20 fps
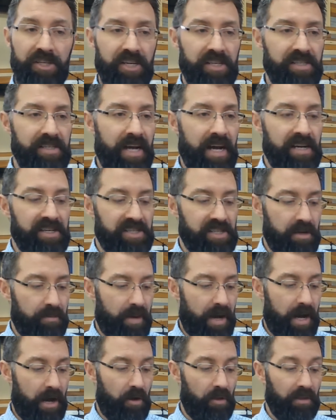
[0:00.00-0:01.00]
It's not
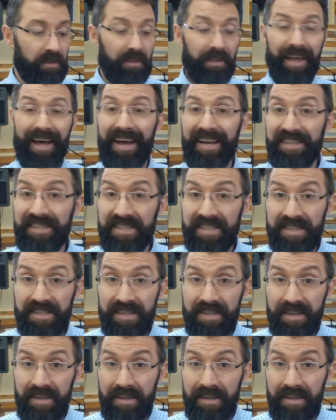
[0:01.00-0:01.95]
somehow less